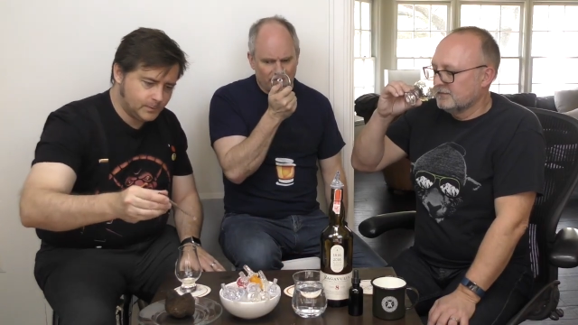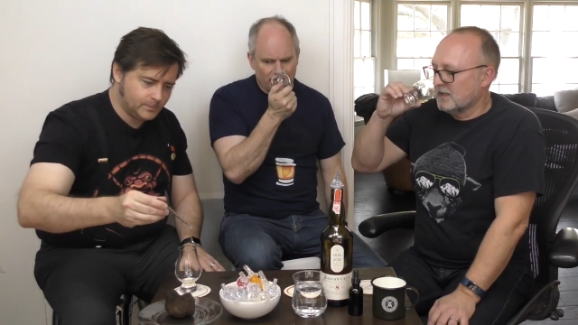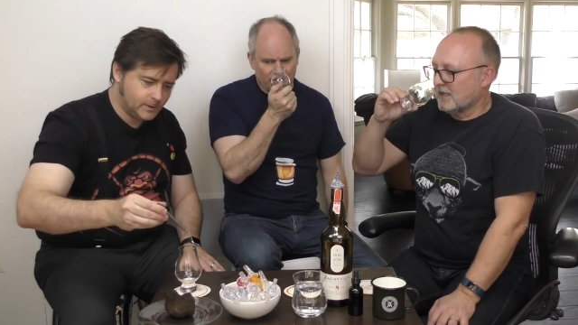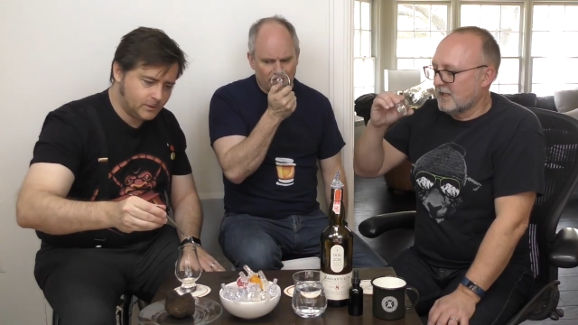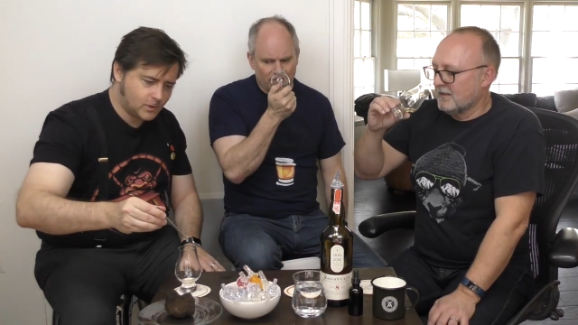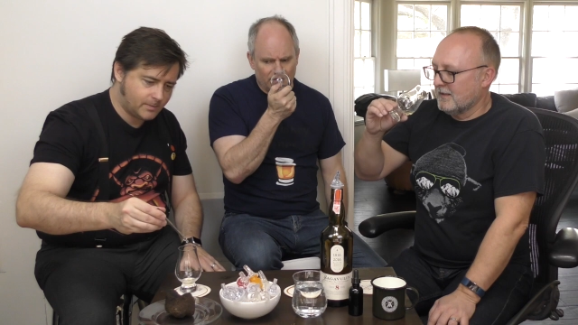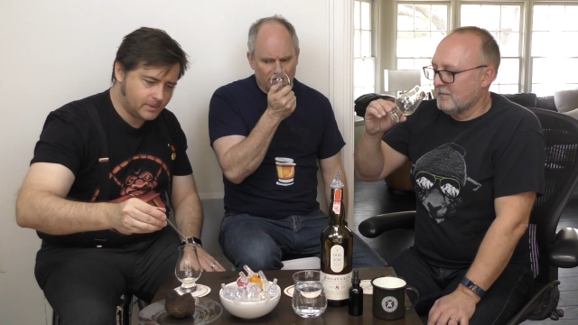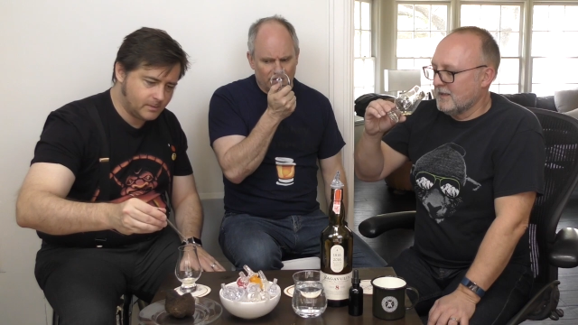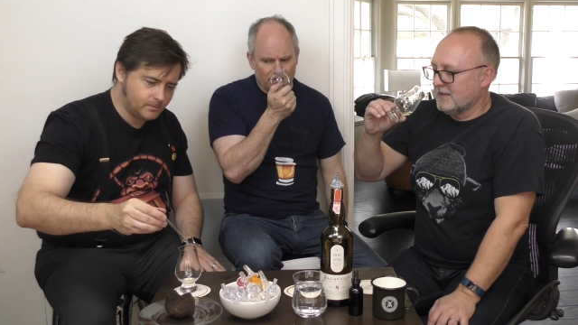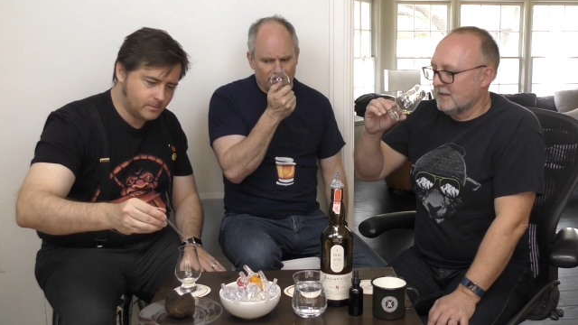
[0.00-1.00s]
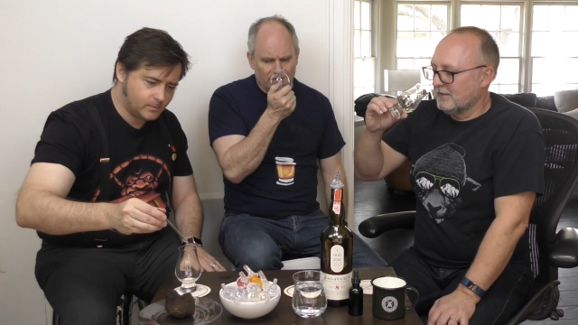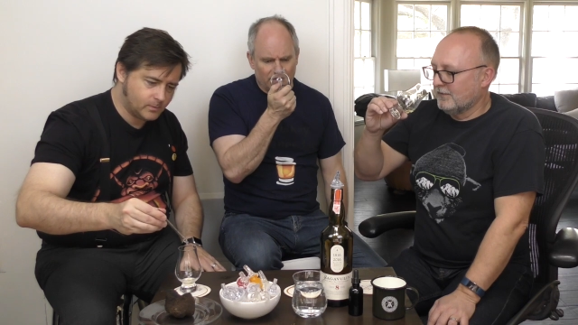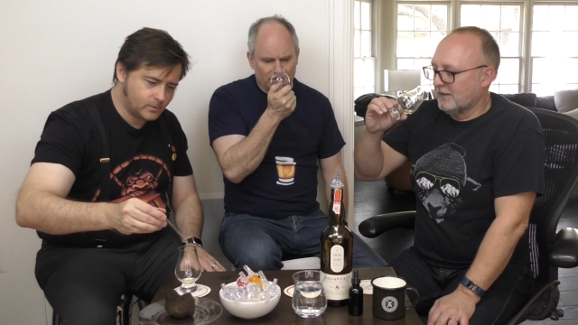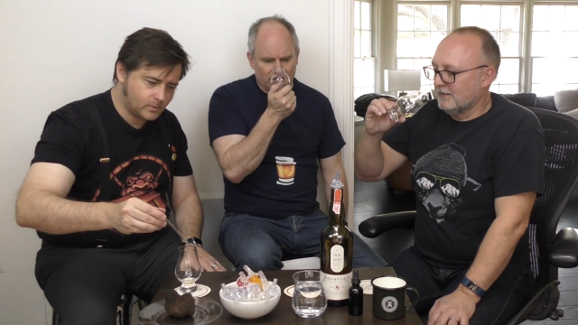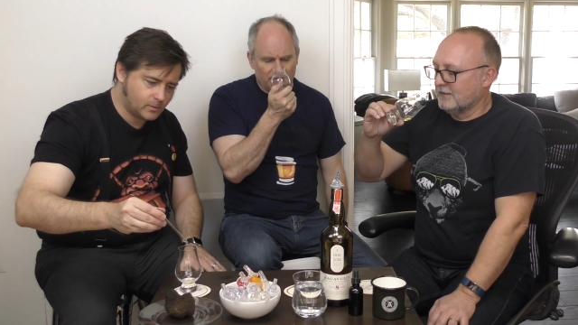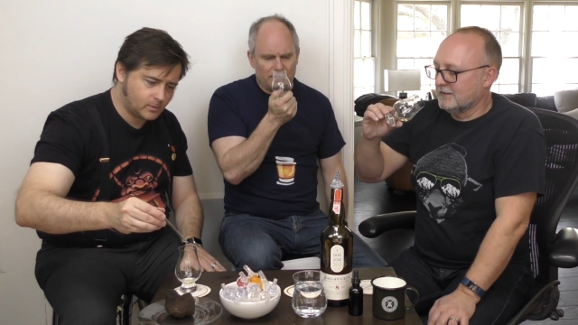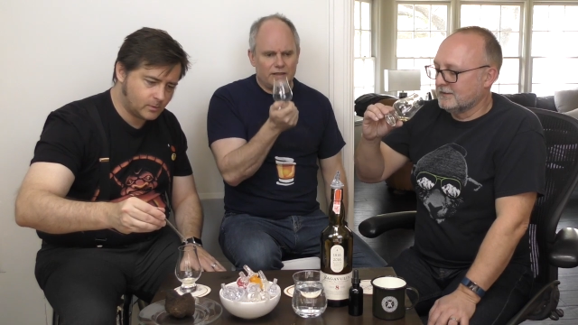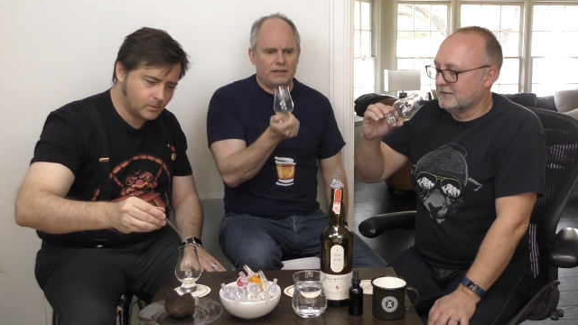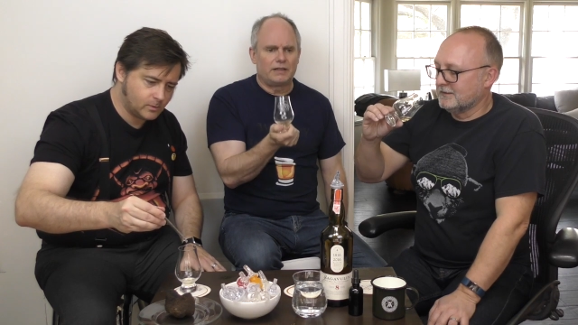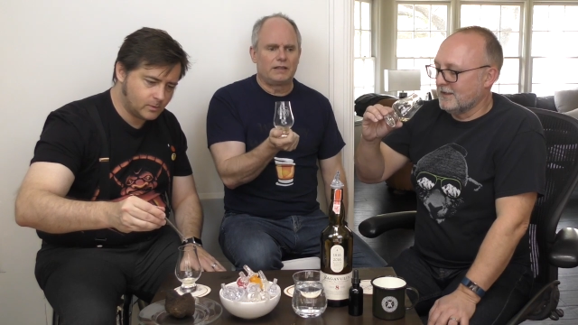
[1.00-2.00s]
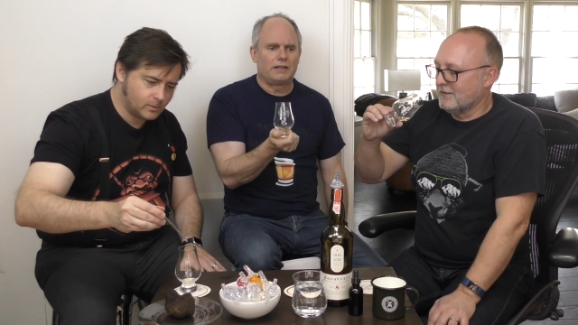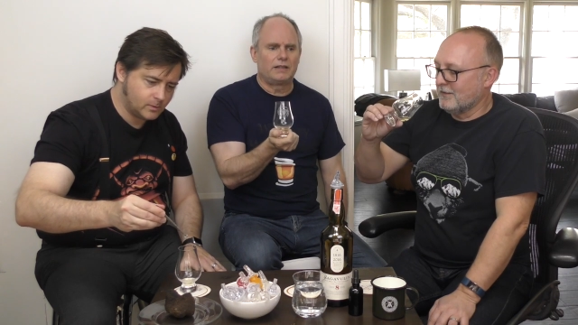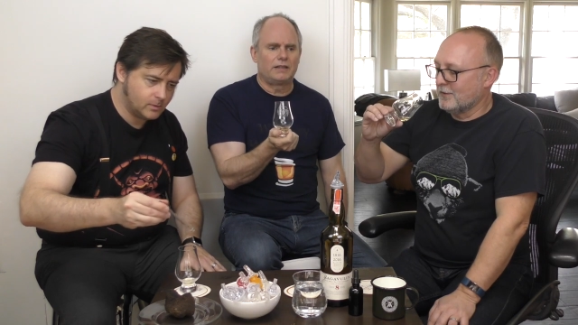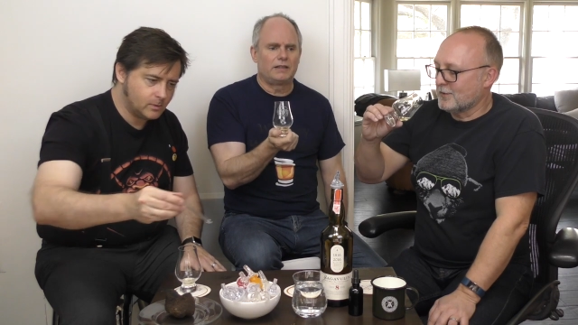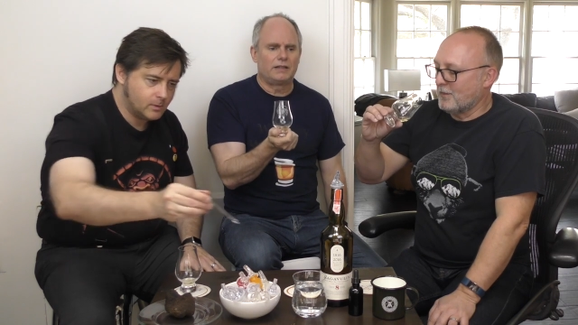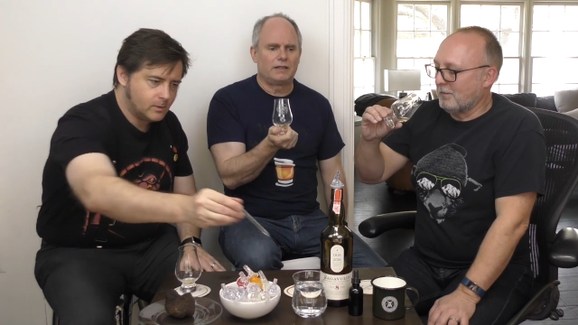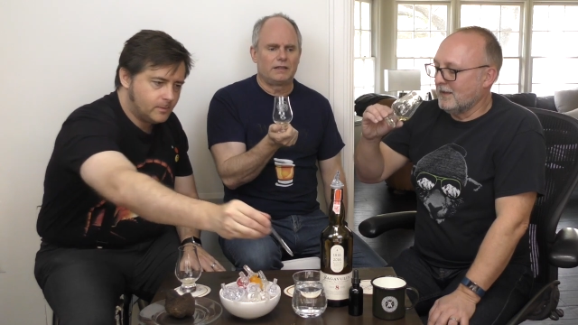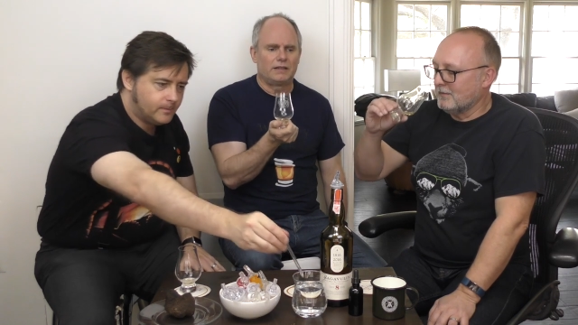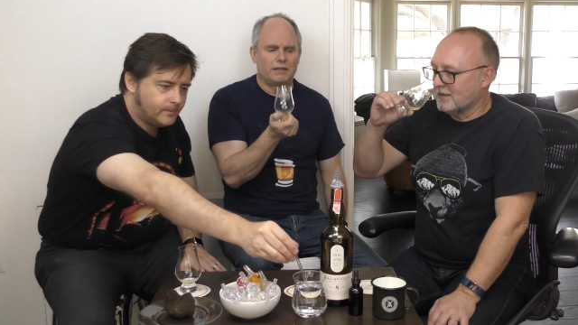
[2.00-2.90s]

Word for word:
Speaker 1: Just like a, a meaty flavour, and even though it's not meat,